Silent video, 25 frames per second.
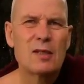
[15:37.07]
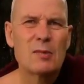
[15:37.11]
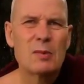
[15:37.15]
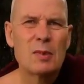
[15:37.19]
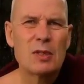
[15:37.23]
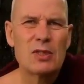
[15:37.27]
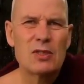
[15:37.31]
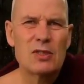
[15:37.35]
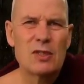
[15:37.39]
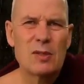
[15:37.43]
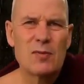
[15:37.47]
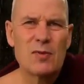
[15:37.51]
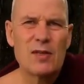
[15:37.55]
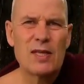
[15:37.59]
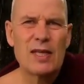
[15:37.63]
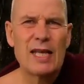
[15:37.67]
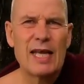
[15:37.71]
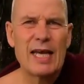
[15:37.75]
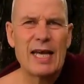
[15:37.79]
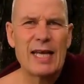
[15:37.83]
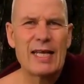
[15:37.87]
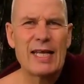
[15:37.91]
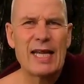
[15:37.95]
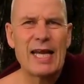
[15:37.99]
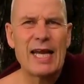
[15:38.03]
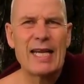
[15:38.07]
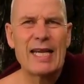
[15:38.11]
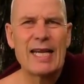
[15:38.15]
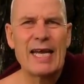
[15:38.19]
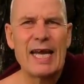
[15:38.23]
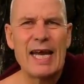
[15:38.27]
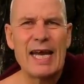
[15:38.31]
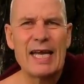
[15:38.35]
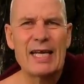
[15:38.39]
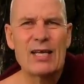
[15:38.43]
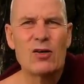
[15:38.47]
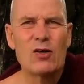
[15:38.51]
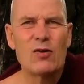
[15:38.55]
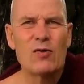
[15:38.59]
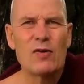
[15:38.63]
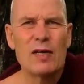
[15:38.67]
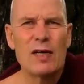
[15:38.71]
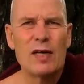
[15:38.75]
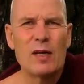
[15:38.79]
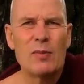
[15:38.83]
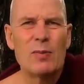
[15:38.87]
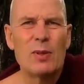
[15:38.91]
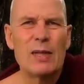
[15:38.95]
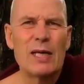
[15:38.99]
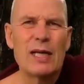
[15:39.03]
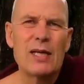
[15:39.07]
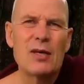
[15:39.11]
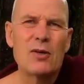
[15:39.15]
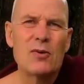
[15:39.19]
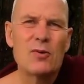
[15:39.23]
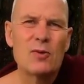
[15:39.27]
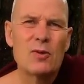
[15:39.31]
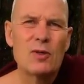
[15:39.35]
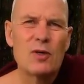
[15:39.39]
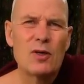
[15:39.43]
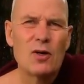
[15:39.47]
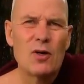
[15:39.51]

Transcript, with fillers: but something like lying over a pillow